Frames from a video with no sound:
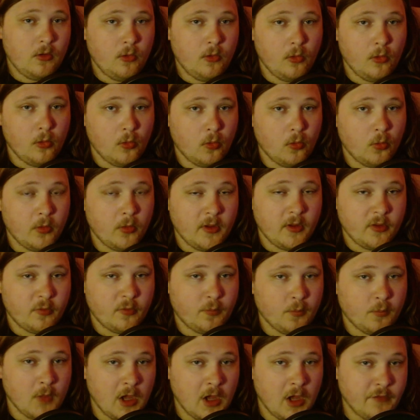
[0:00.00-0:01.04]
who is
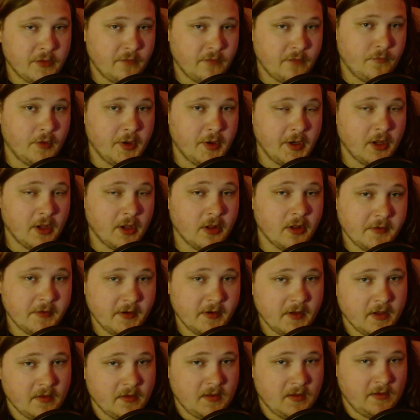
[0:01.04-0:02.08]
obviously feeling neglected
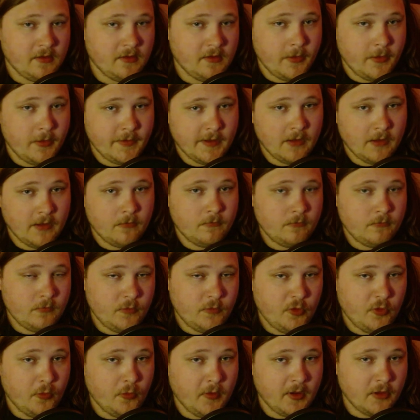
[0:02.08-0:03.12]
because he's always out
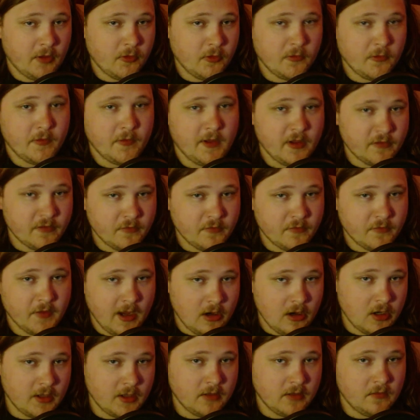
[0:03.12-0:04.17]
doing other things for the
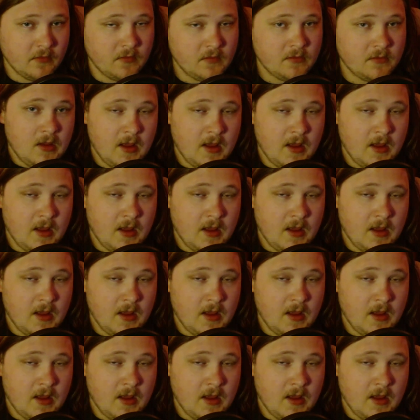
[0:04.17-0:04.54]
Harrigans.